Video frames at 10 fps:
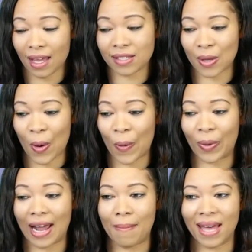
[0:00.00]
So
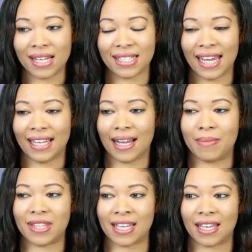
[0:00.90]
when I meditate,
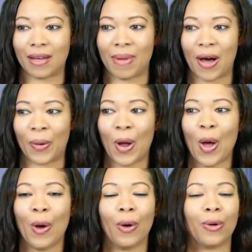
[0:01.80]
I'm thinking about
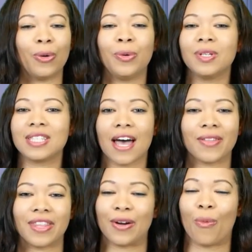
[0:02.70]
who is
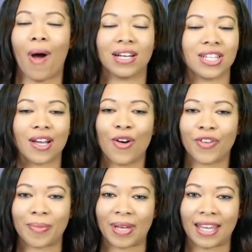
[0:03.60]
out there watching
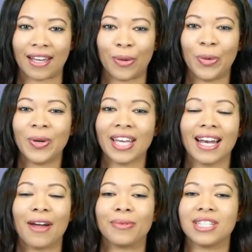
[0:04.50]
over me? Who
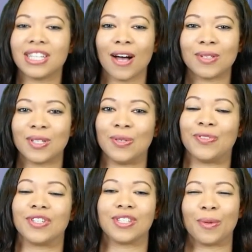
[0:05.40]
can I reach out to
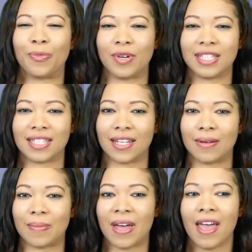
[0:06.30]
for some
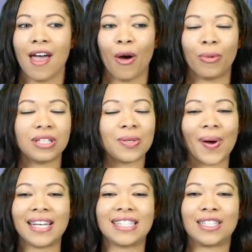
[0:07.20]
wisdom? What do
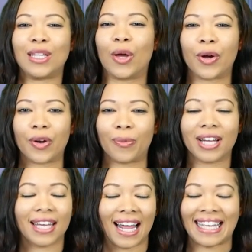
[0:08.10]
I need to learn?
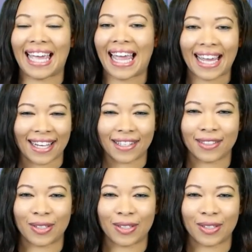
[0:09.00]
What can I gain?